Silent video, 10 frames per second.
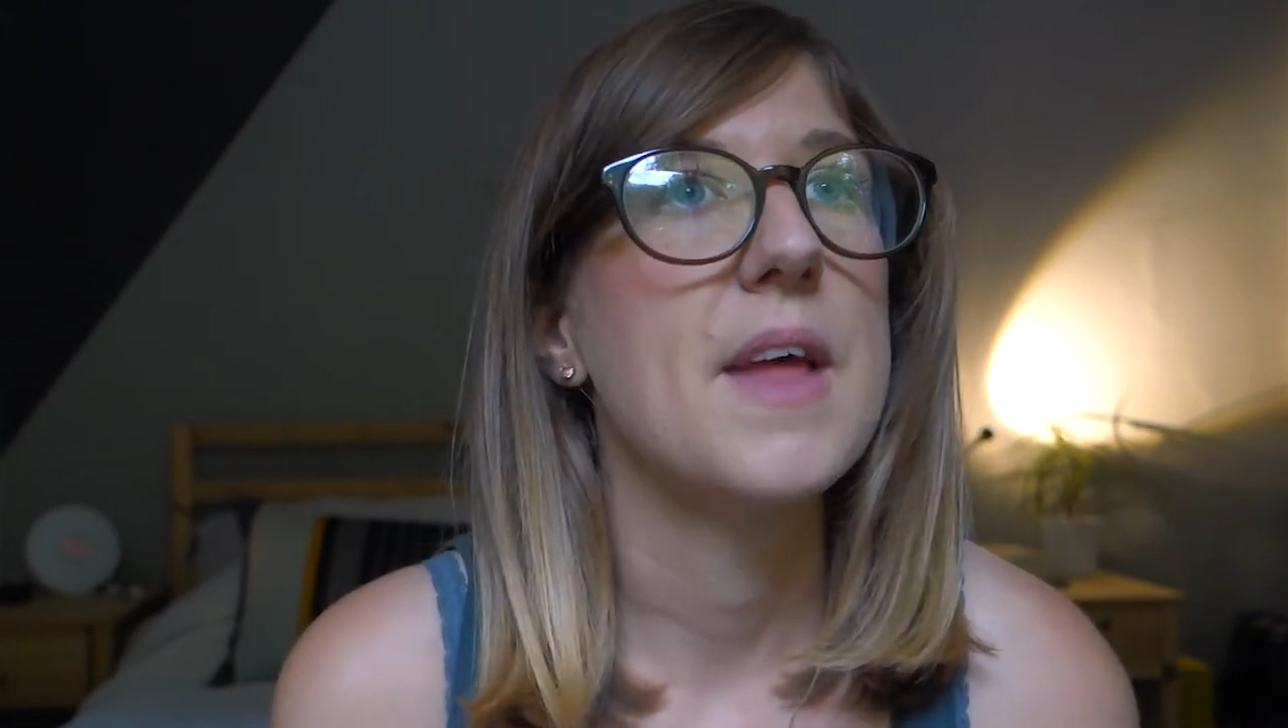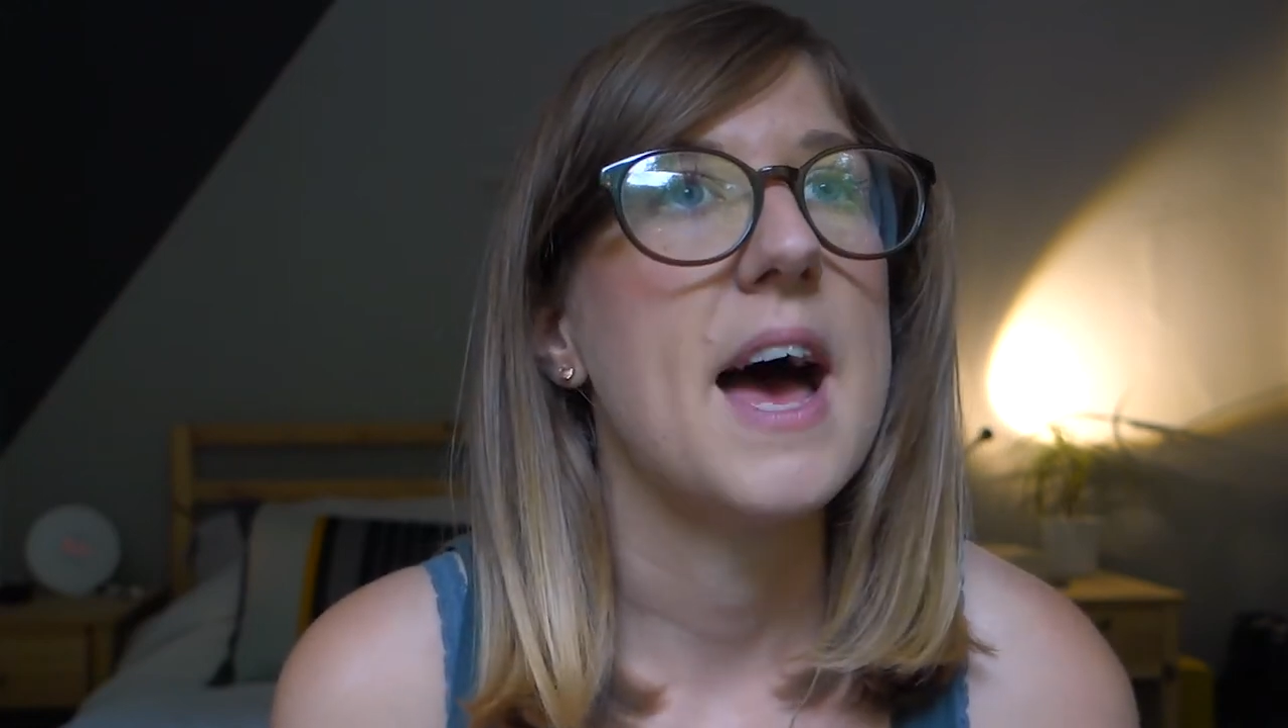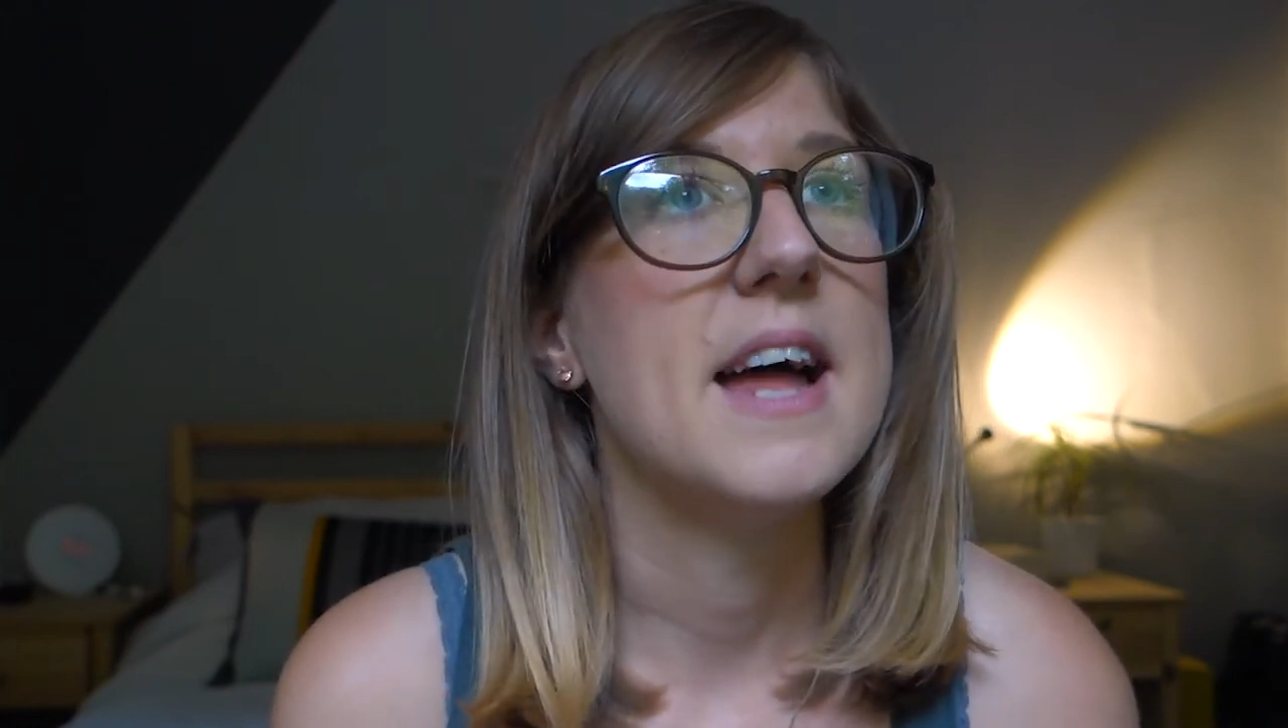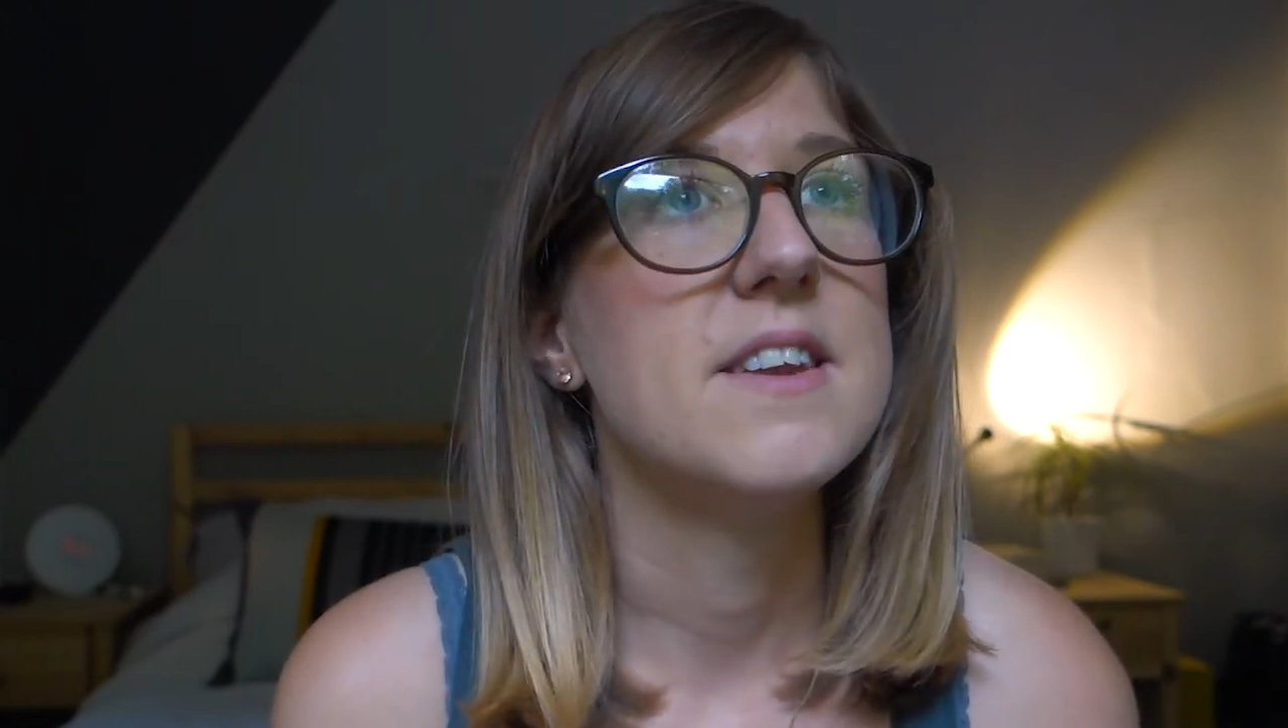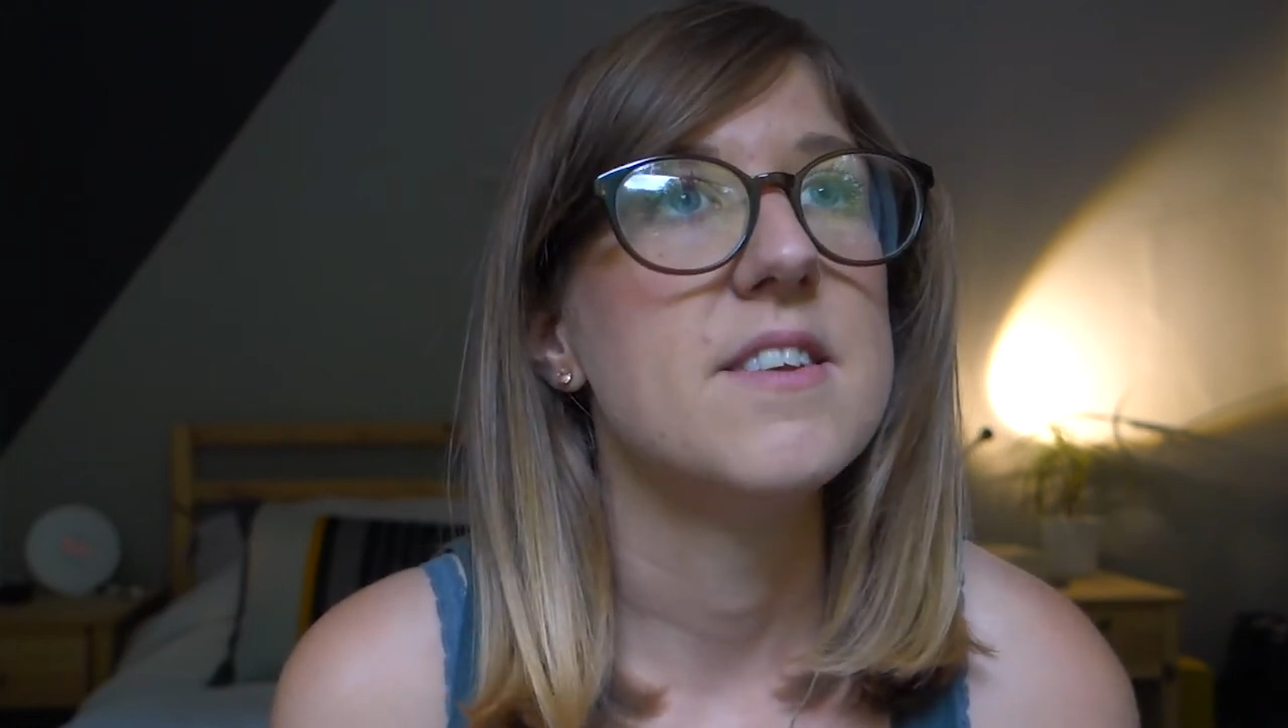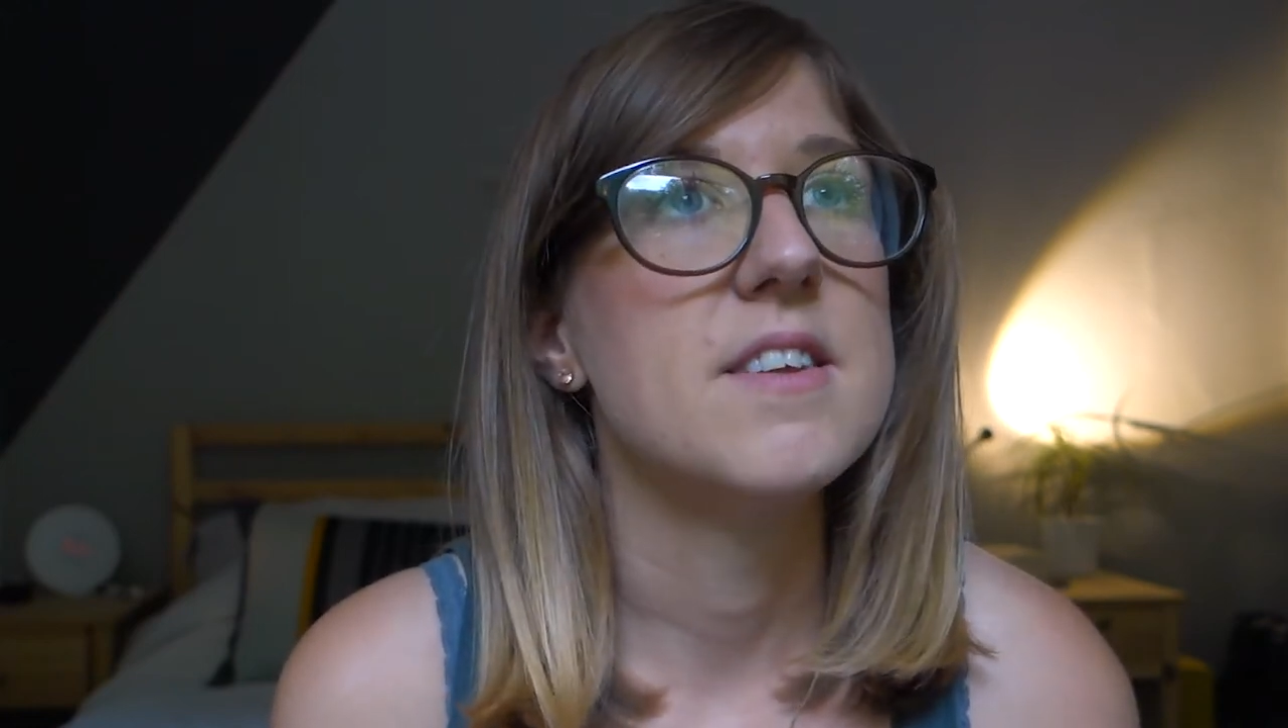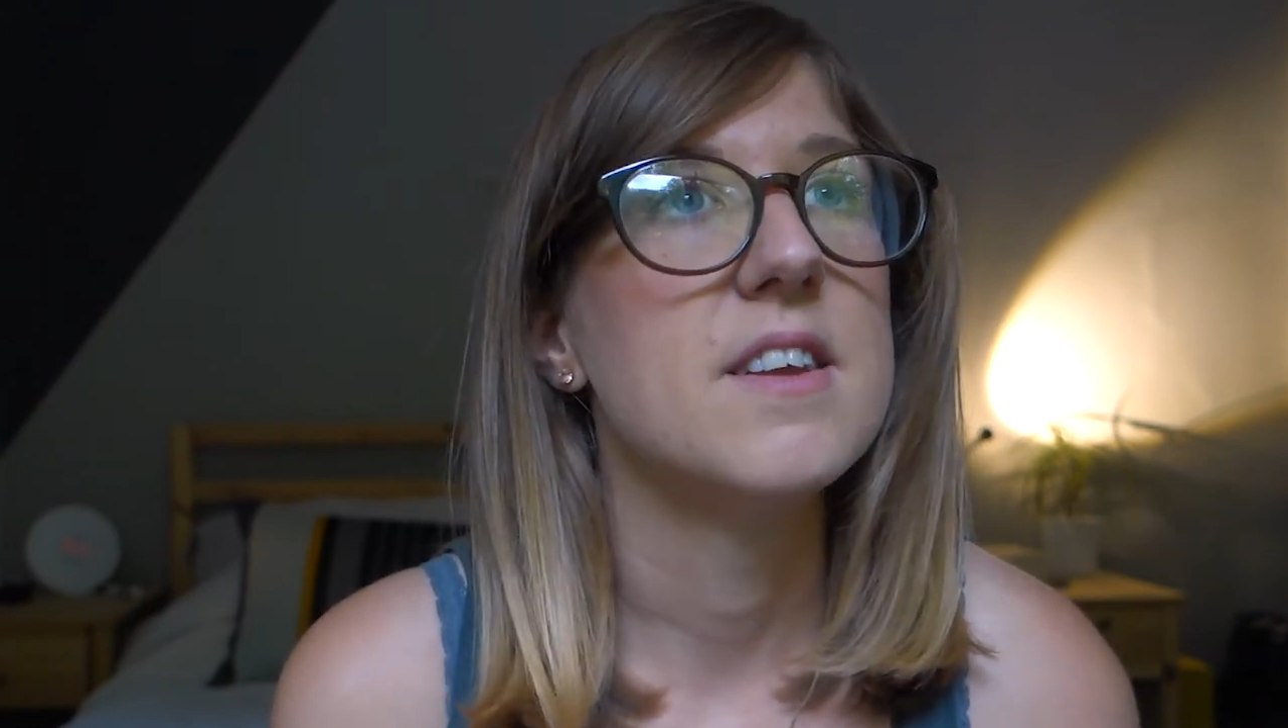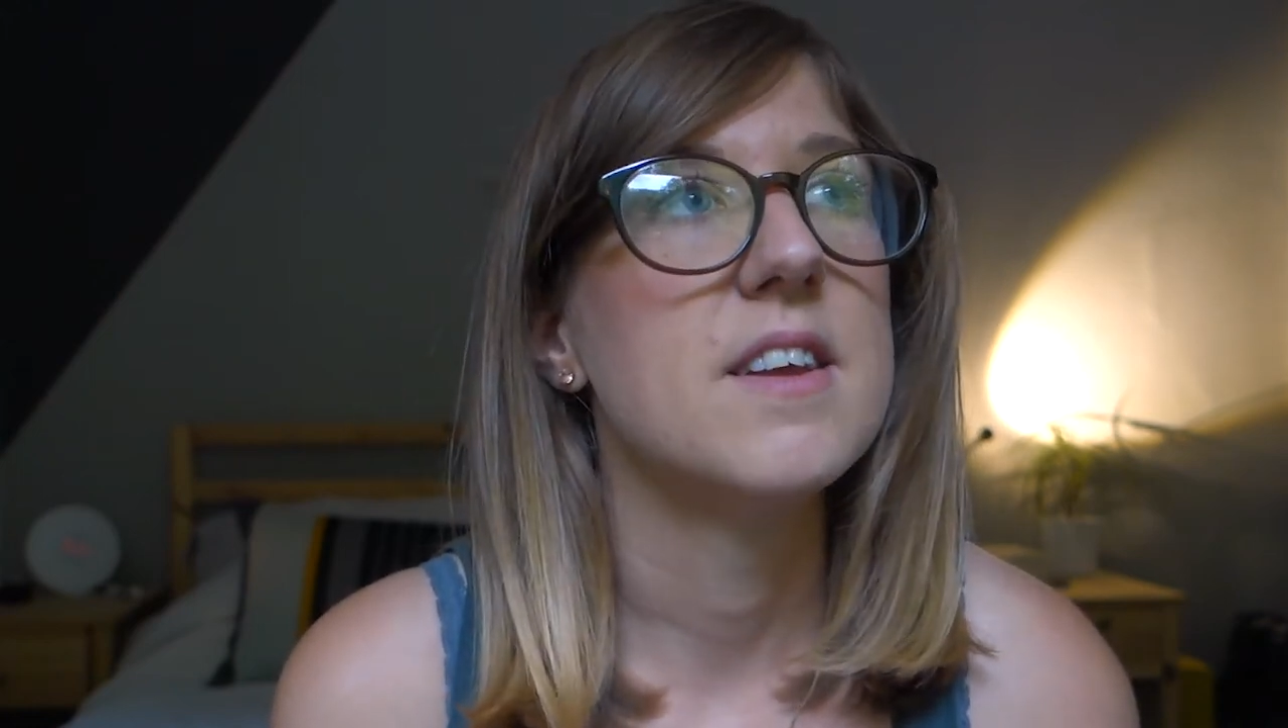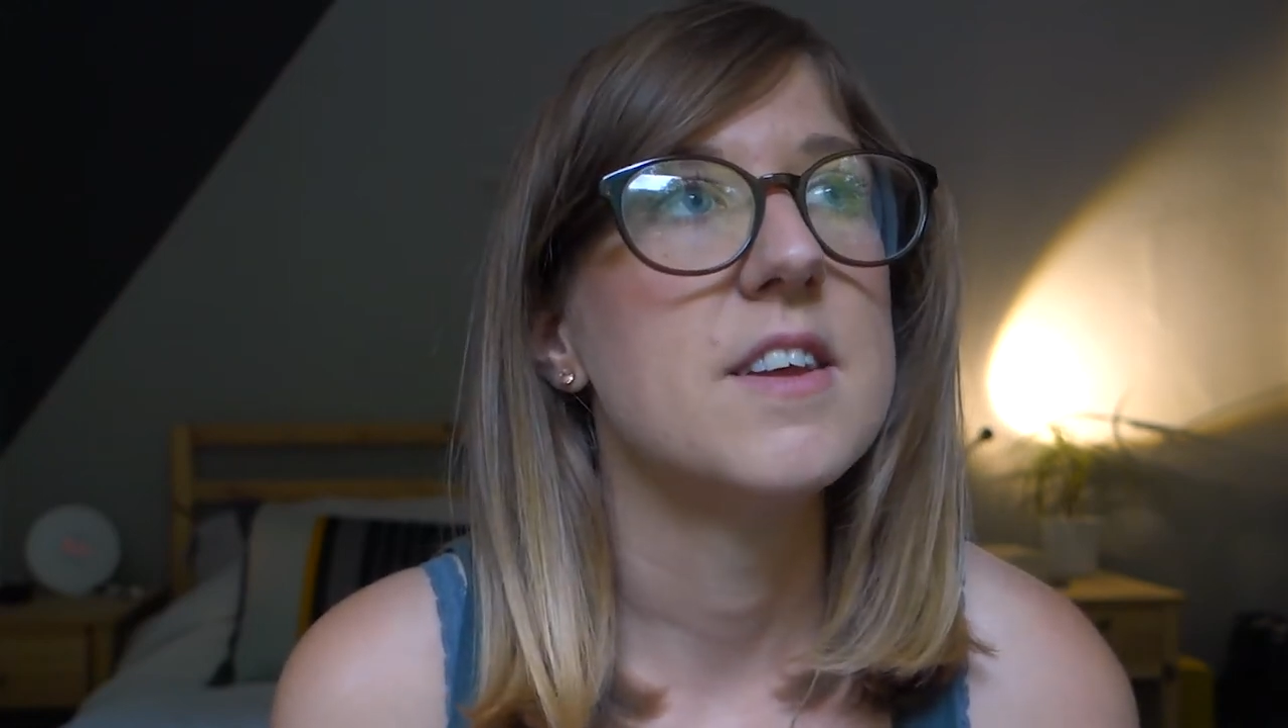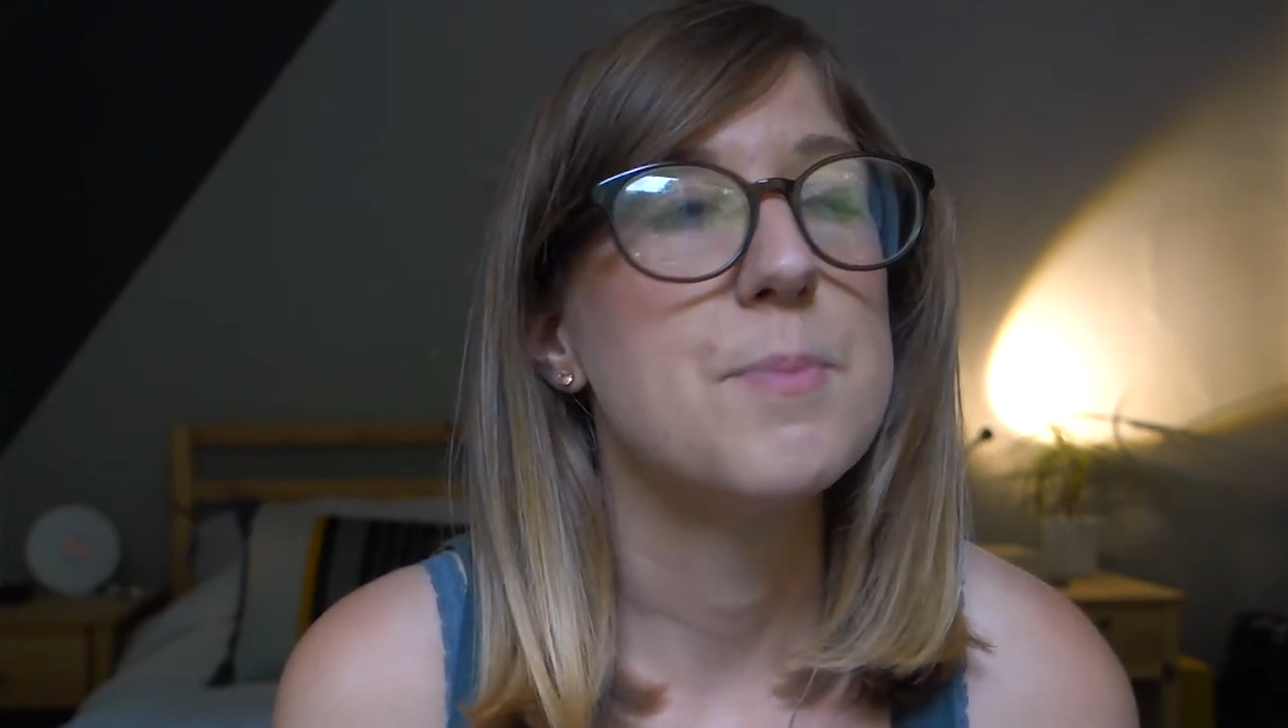and
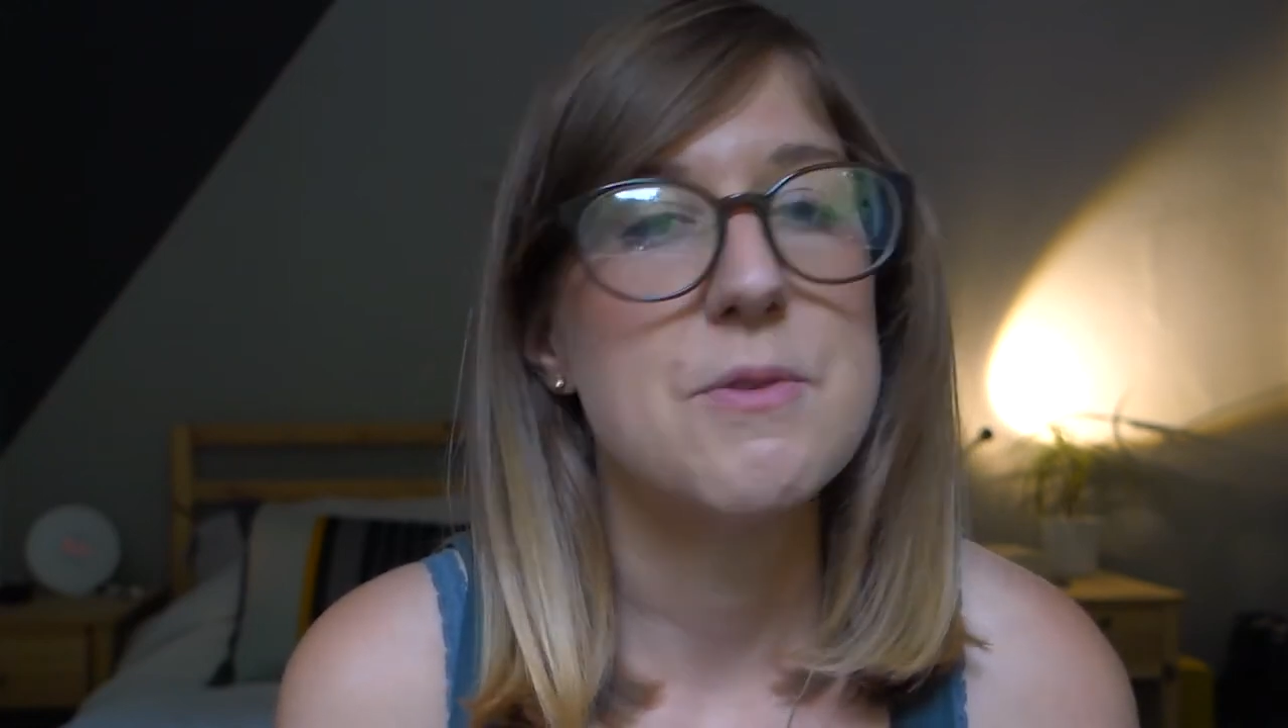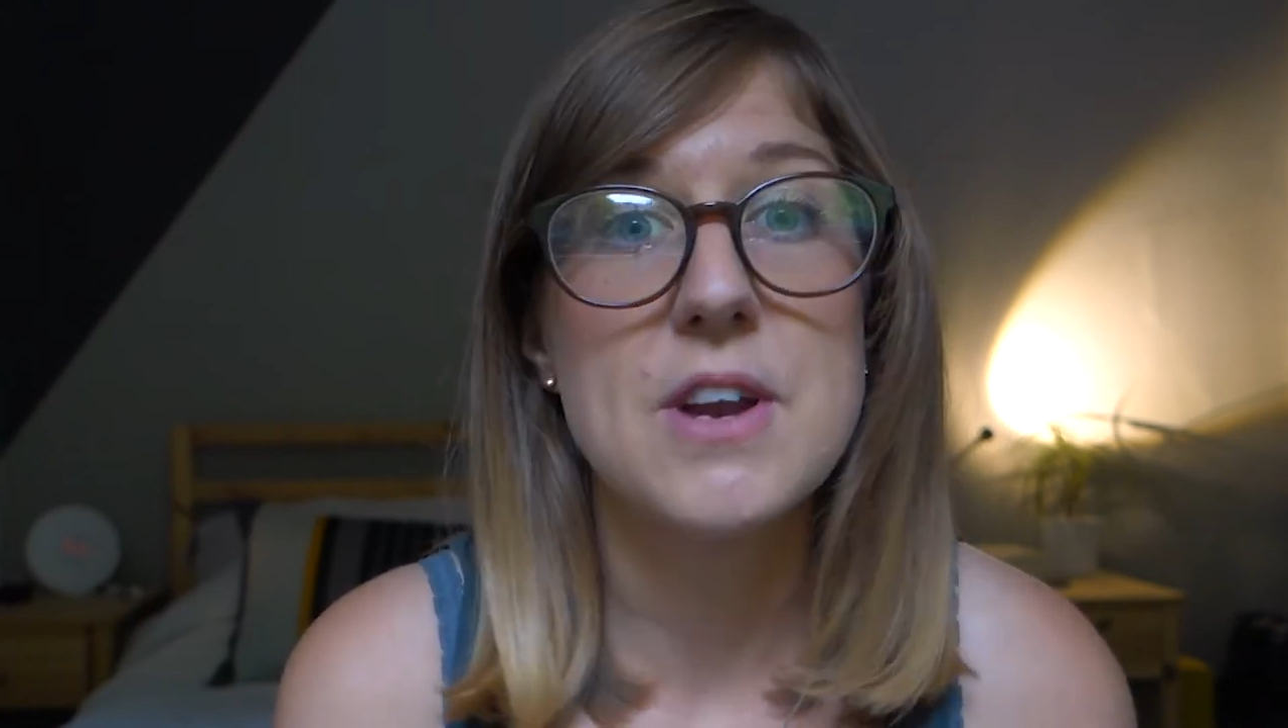it's been